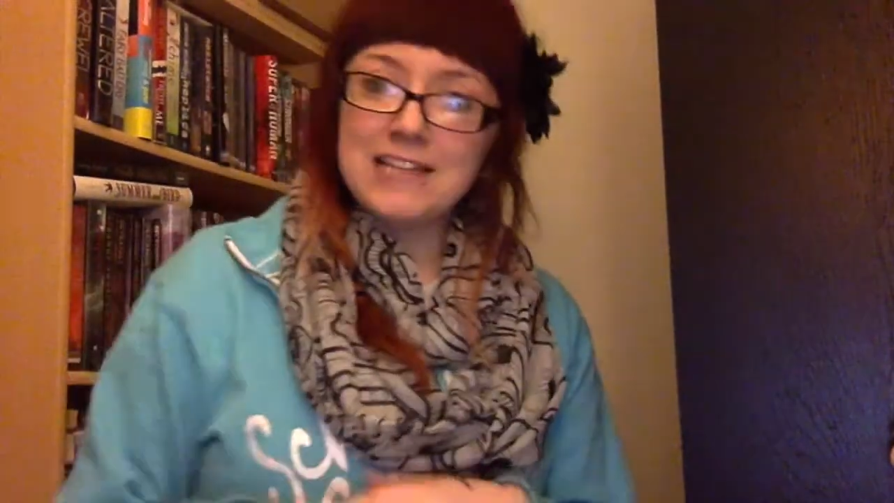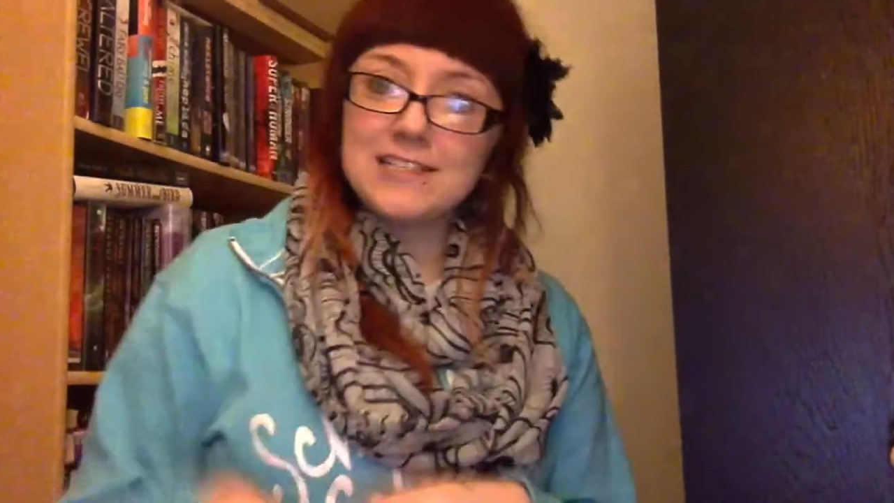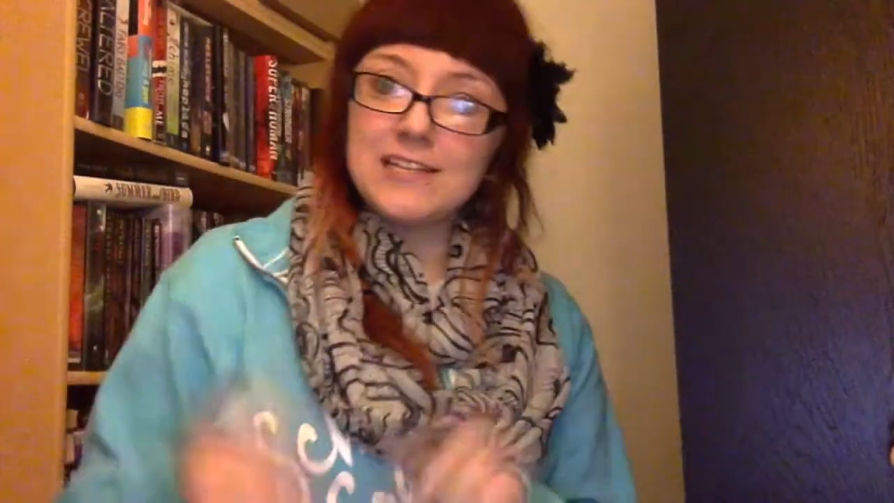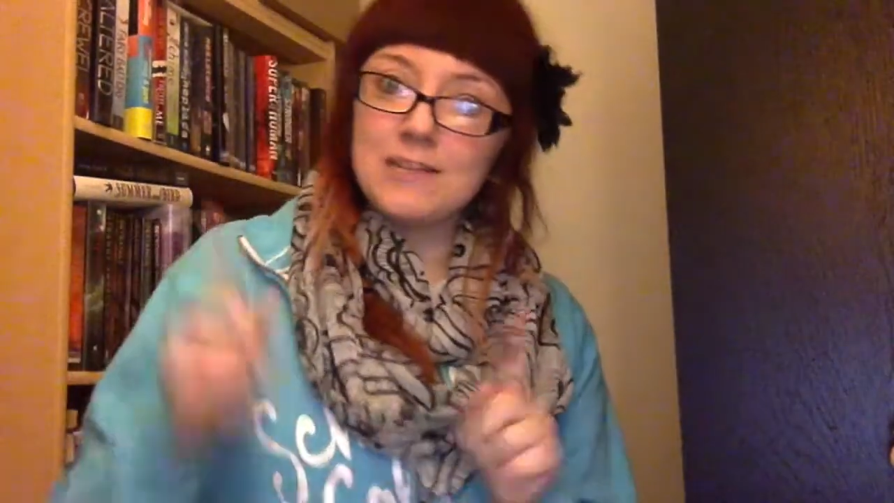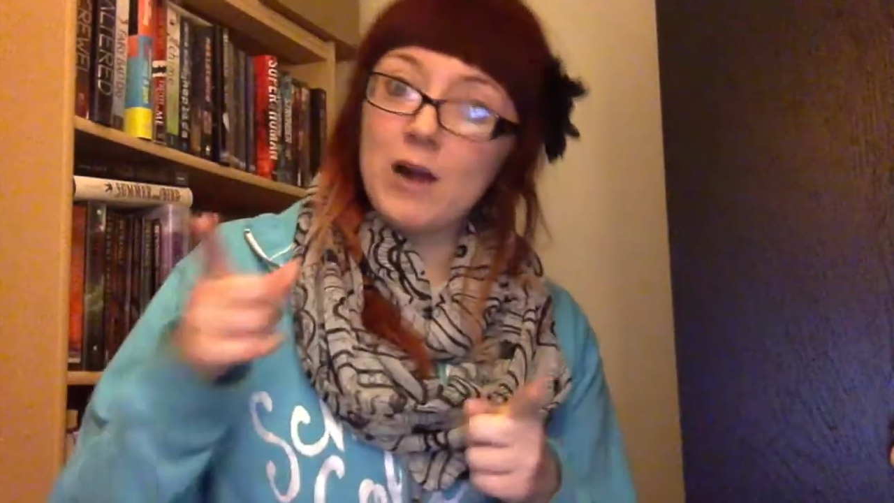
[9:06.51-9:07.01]

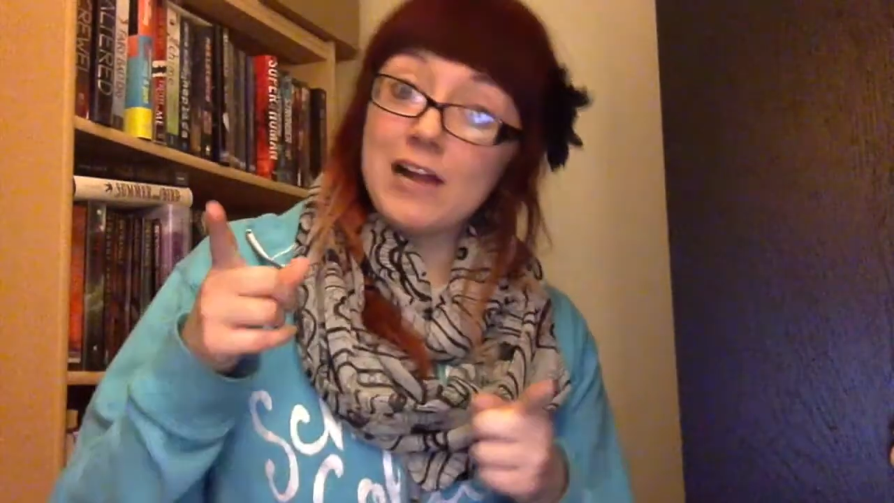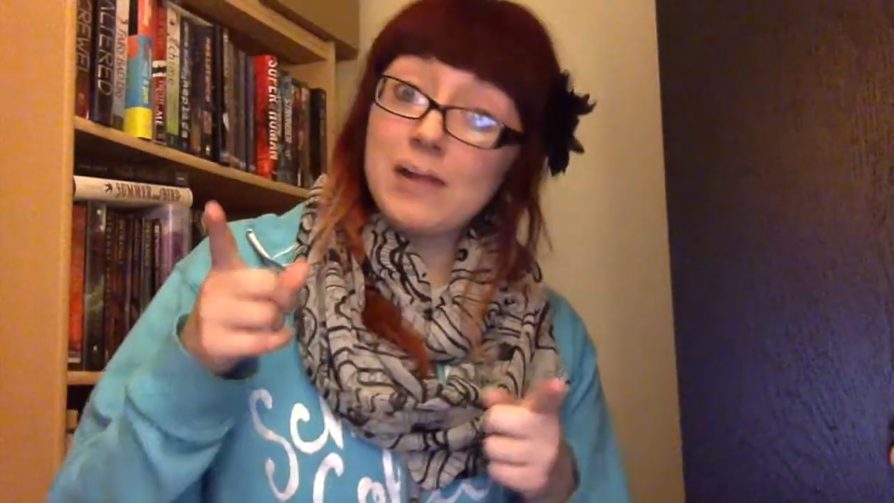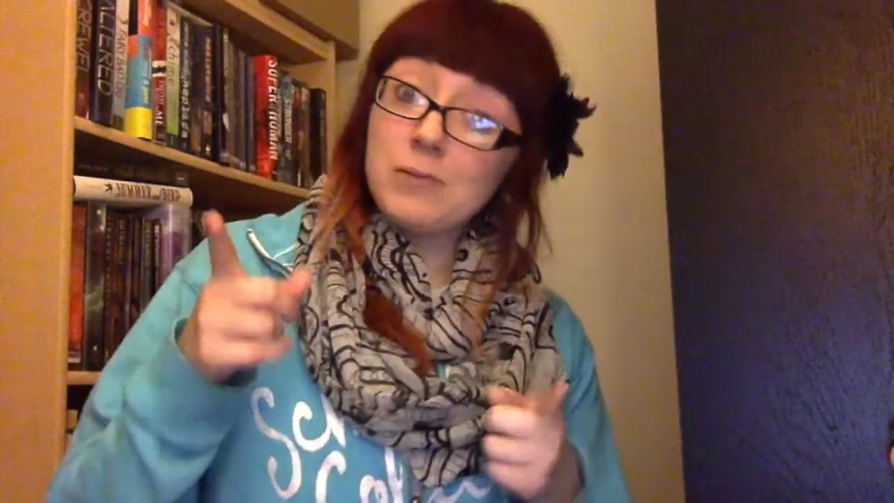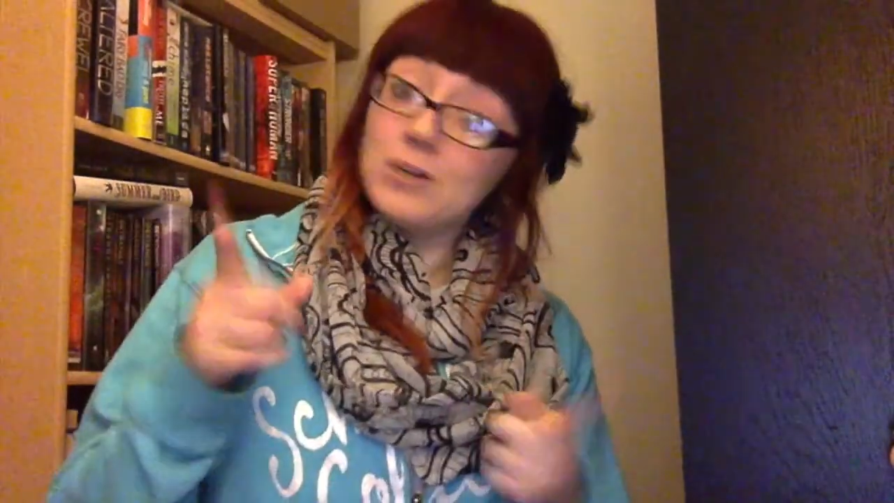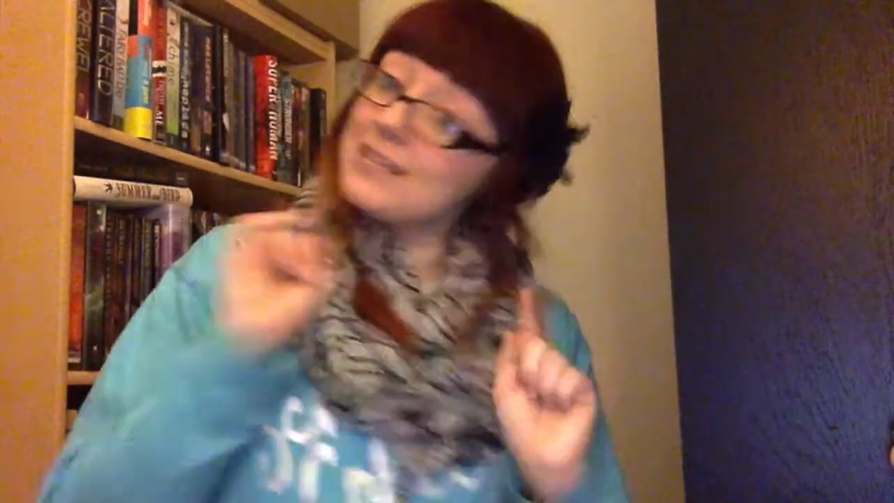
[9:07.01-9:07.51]
City of YA
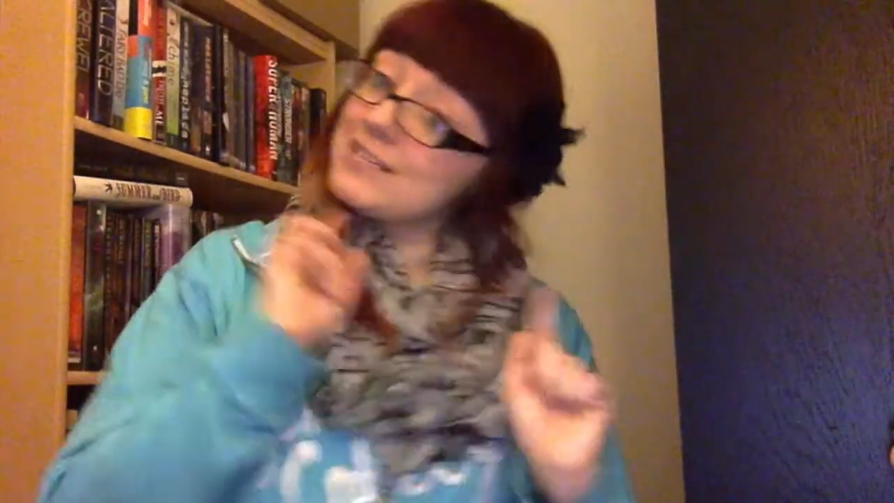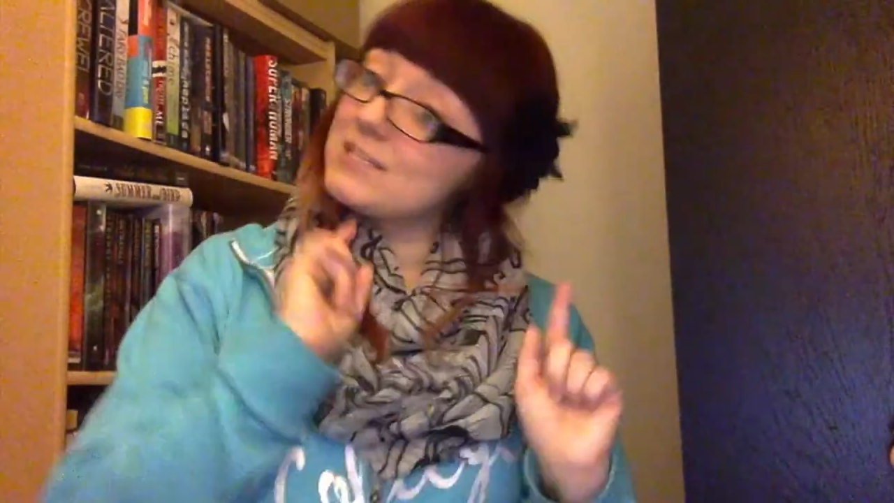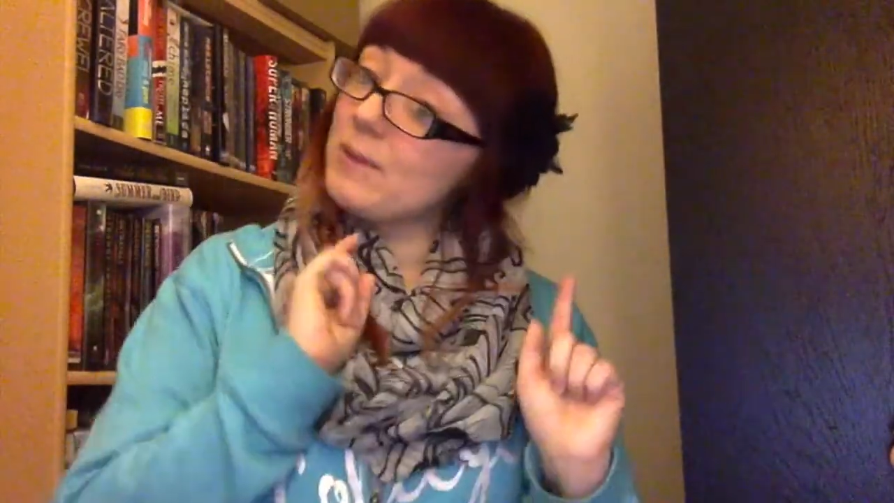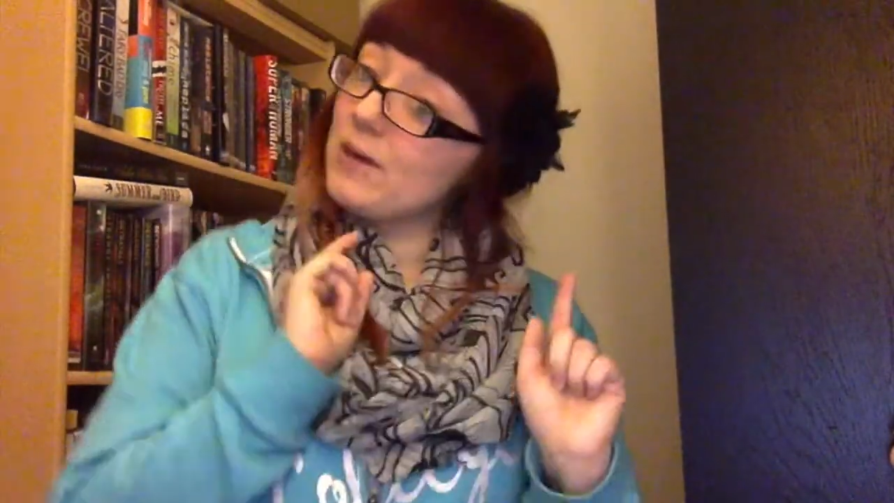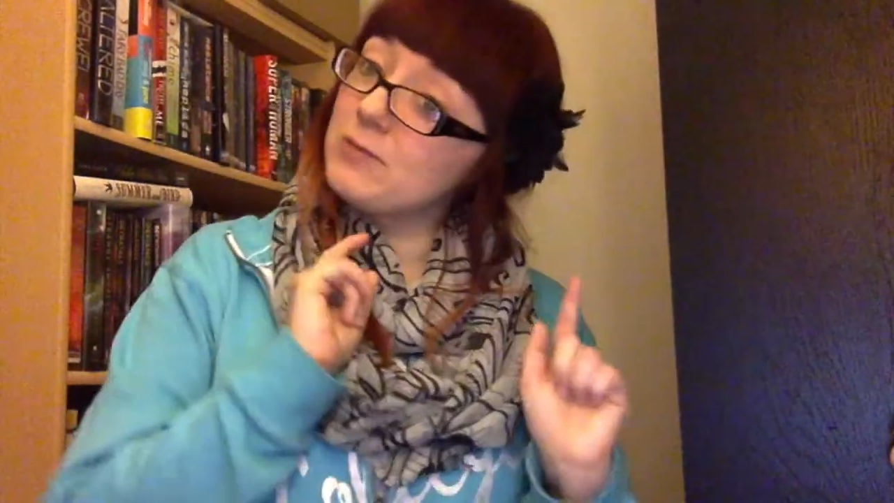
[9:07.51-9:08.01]
Books and
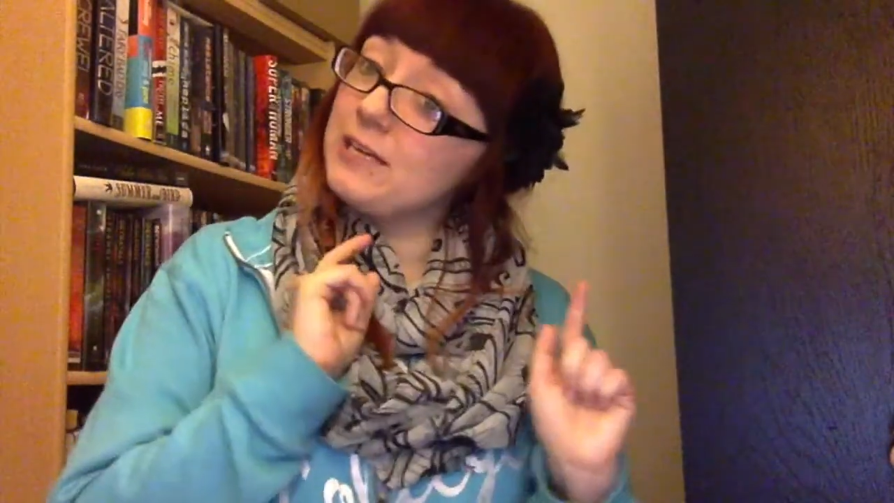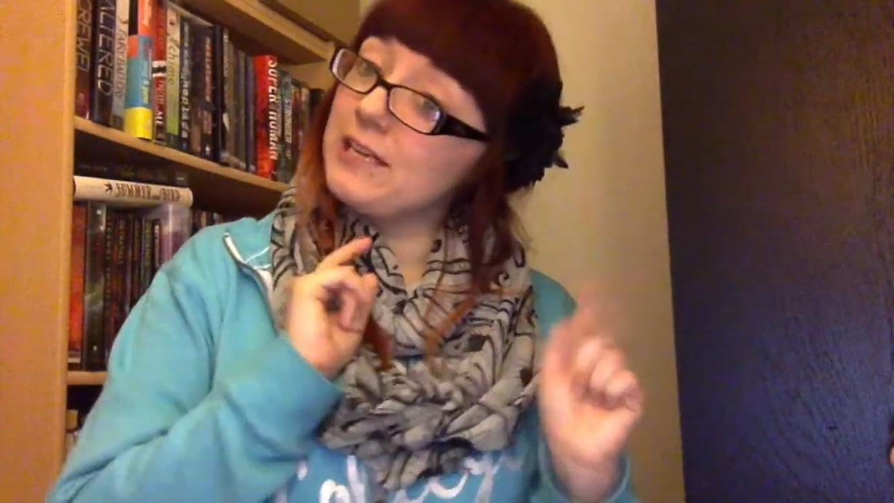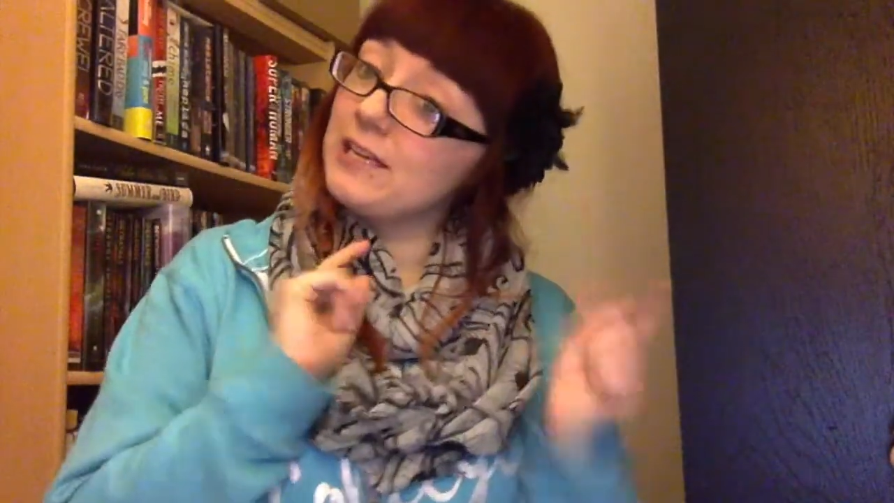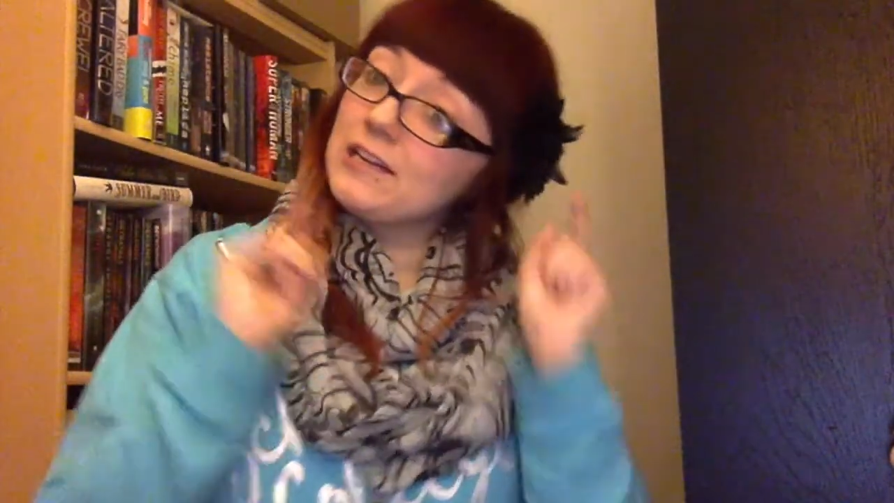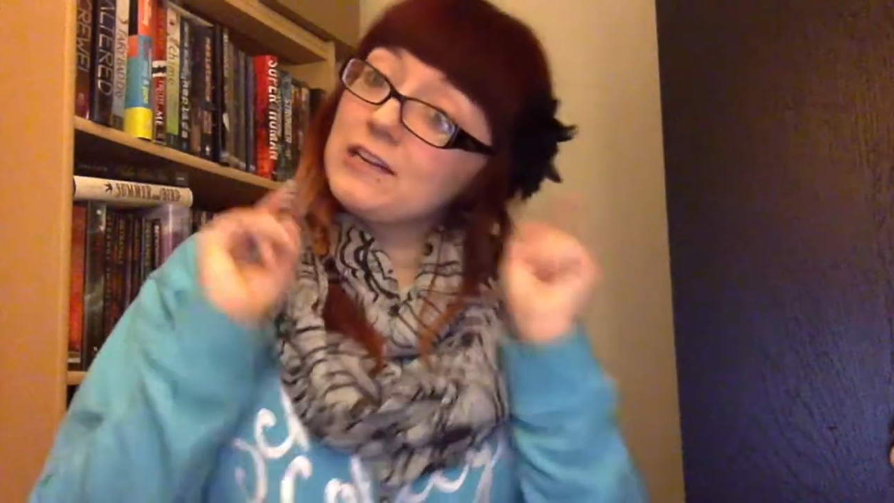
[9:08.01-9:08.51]
Sparks Reading.